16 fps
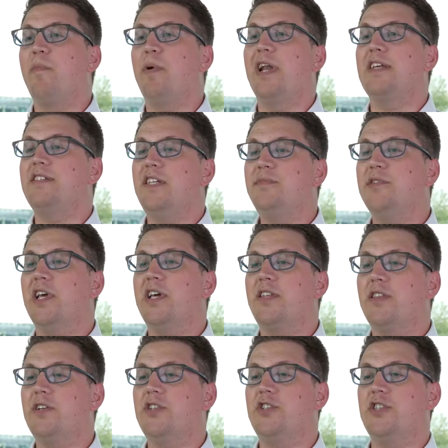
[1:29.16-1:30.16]
but it seems
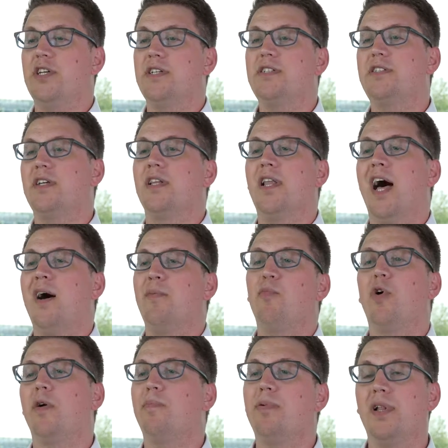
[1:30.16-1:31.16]
like there's just a lot
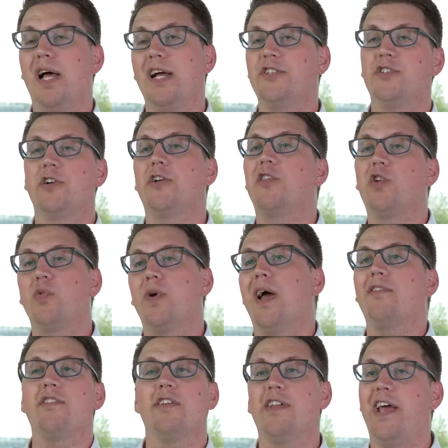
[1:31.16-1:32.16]
more pleasure
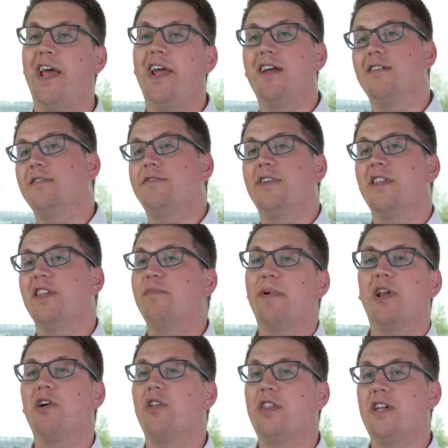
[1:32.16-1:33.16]
throughout the day. In the
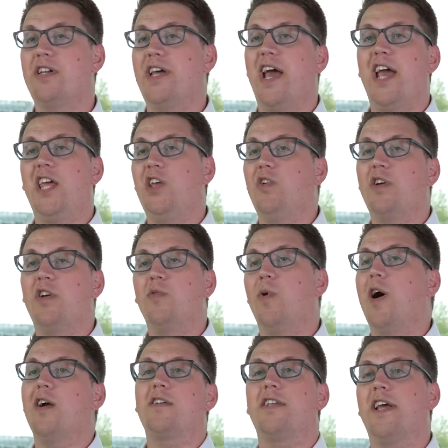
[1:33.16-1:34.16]
middle of the day, you can
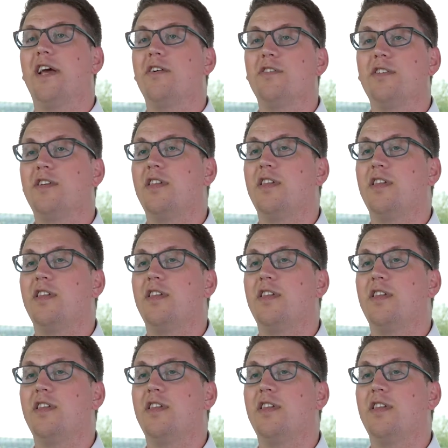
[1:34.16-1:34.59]
walk down to